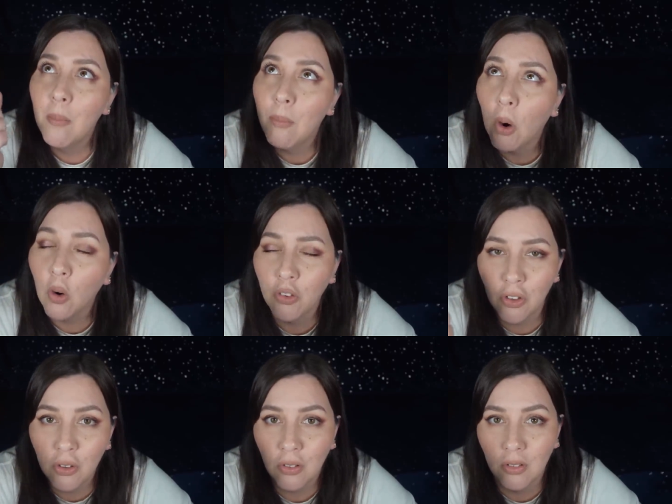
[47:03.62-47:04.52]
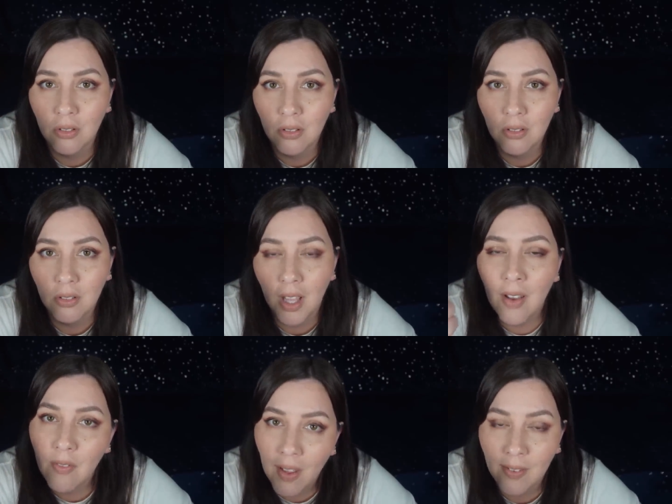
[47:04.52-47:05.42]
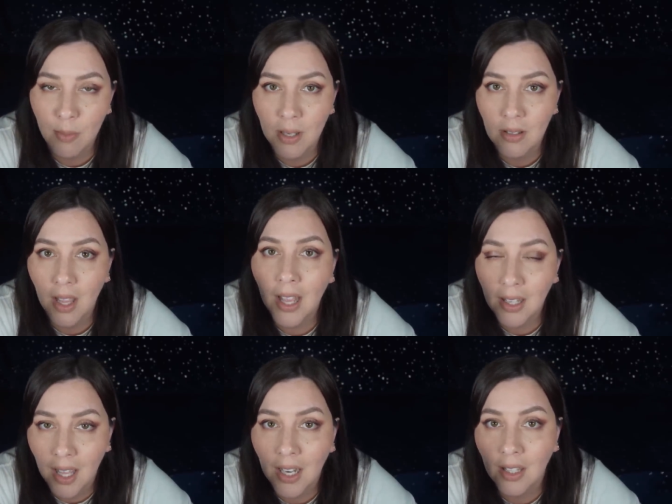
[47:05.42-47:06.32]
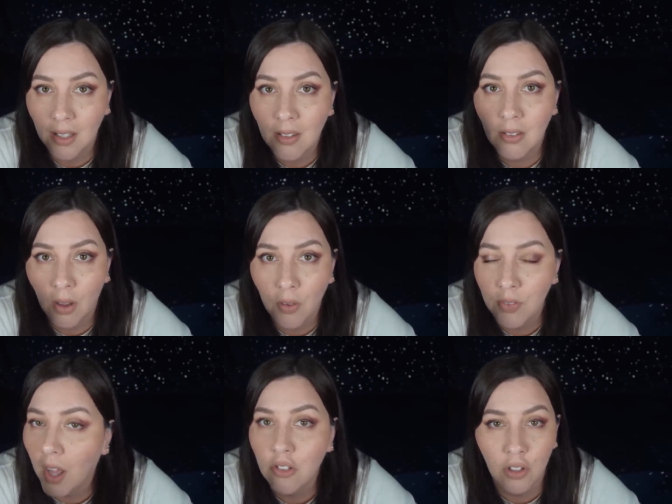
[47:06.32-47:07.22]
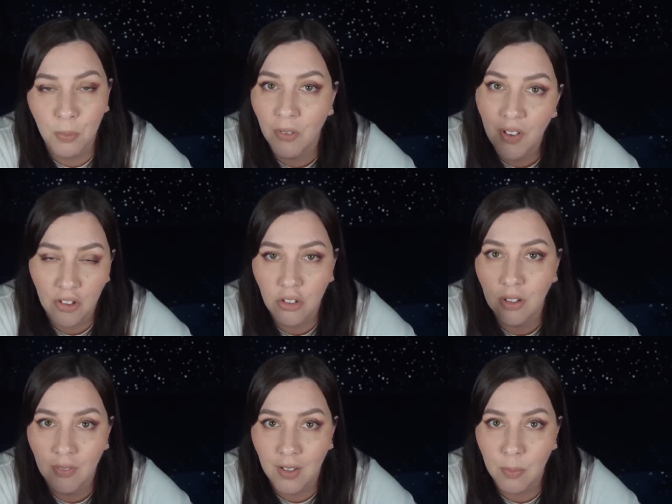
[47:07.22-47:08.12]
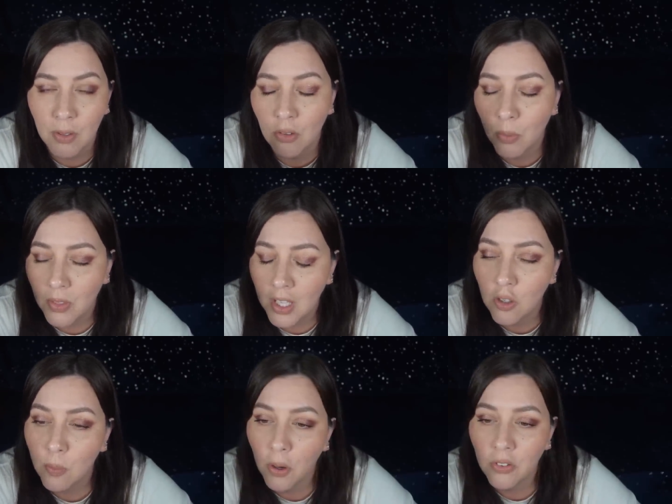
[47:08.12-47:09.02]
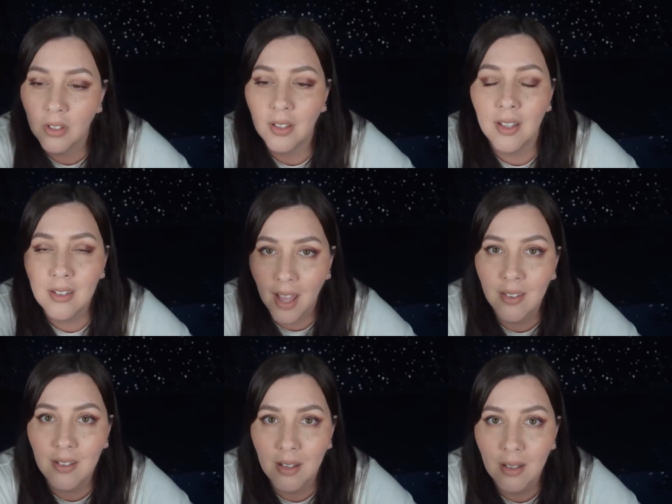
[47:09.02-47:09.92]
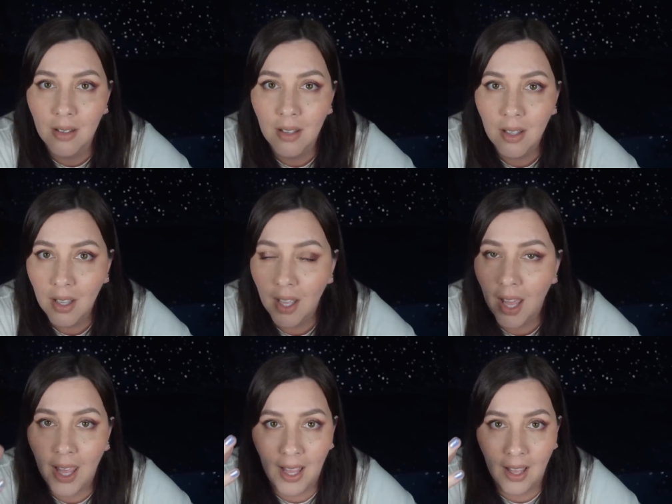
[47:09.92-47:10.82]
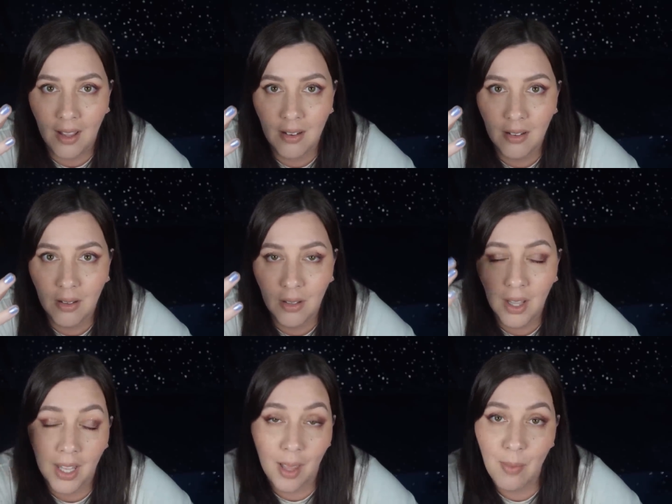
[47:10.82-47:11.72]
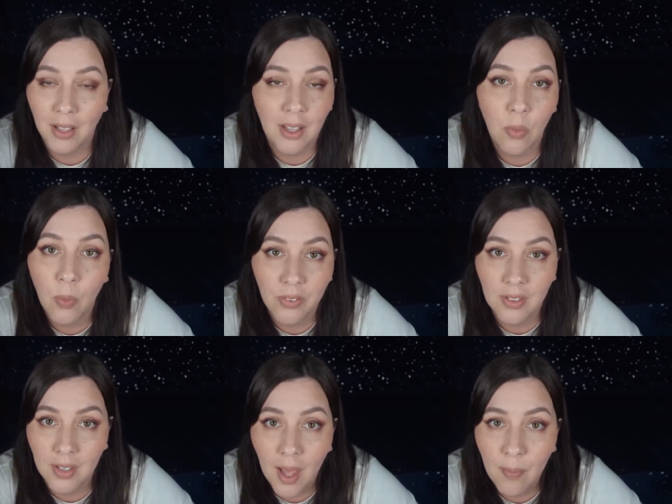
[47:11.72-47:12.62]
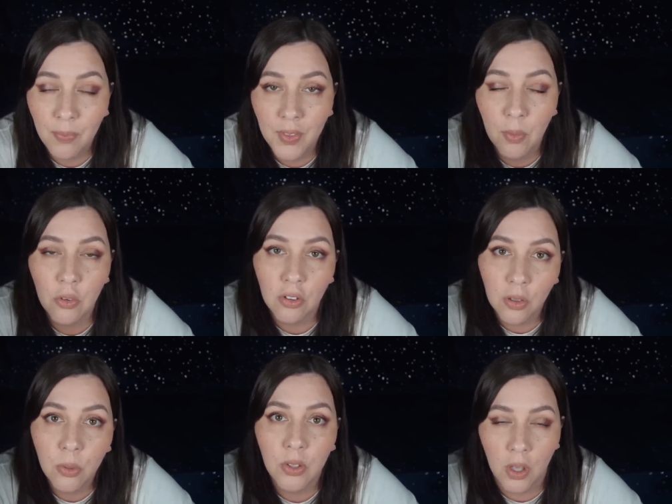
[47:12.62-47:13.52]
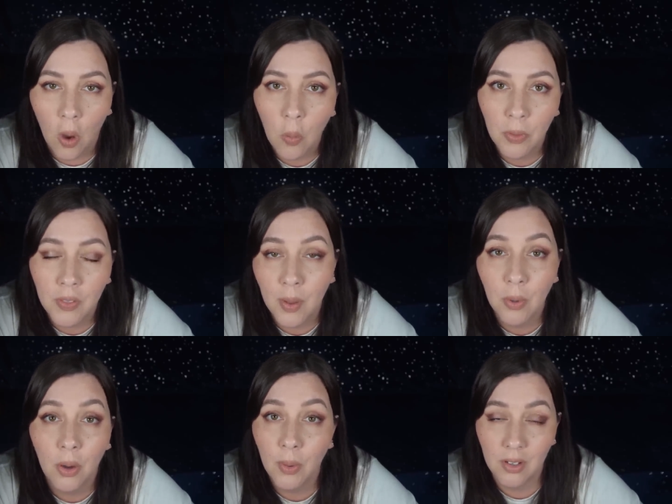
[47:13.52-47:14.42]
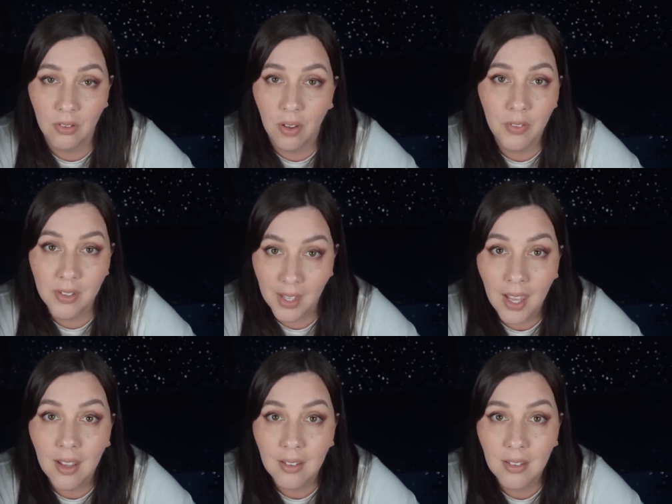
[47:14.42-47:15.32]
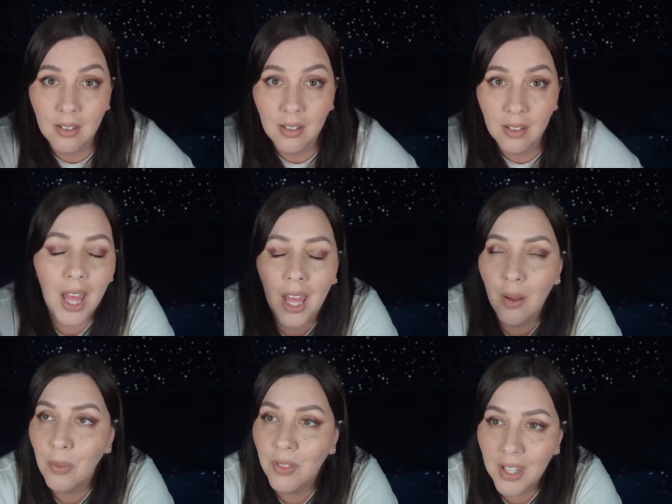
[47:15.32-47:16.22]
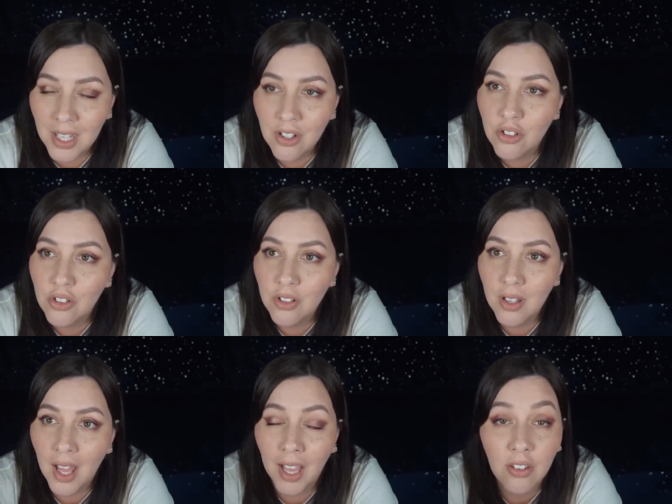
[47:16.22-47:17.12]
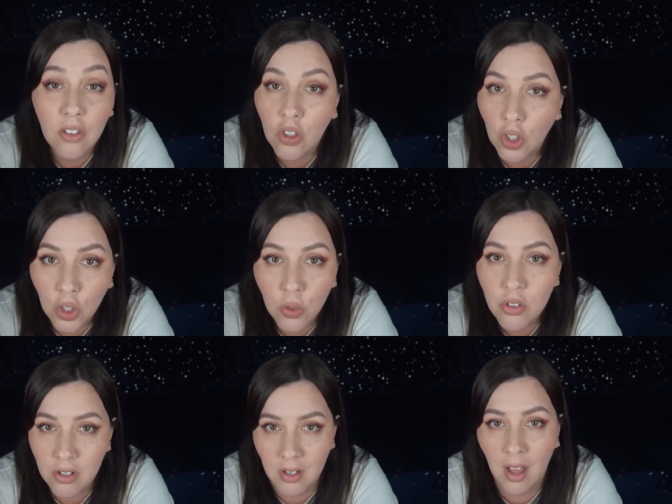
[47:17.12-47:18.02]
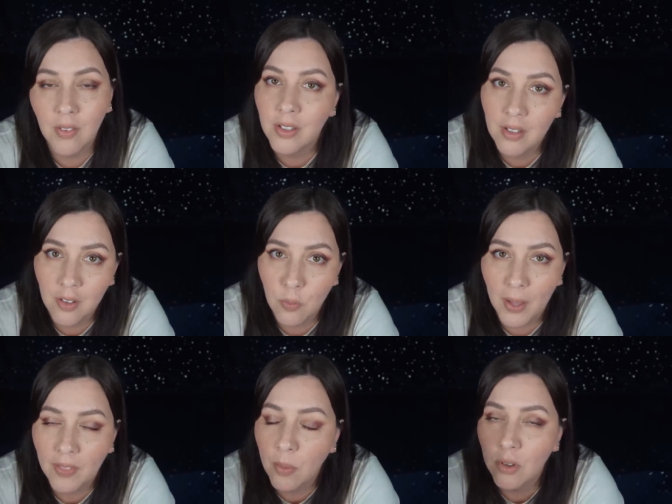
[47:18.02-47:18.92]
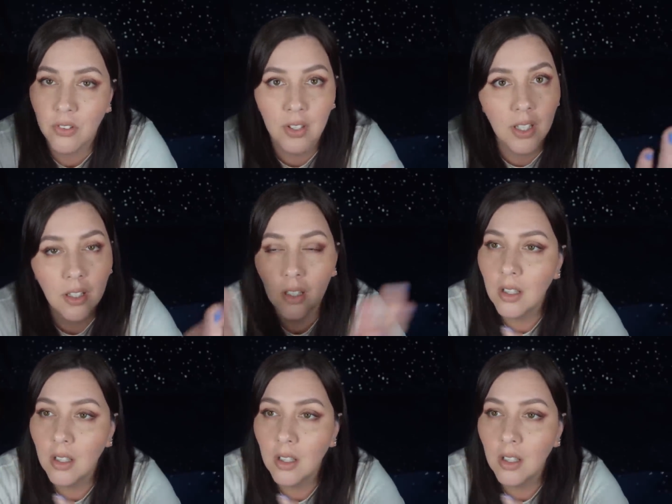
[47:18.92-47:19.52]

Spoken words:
personal investment in getting this solved, not just professional investment. So with each person that they tested and it came back that it wasn't them, they were just losing hope that they were going to solve this case. And with each exclusion of a suspect, they were just like,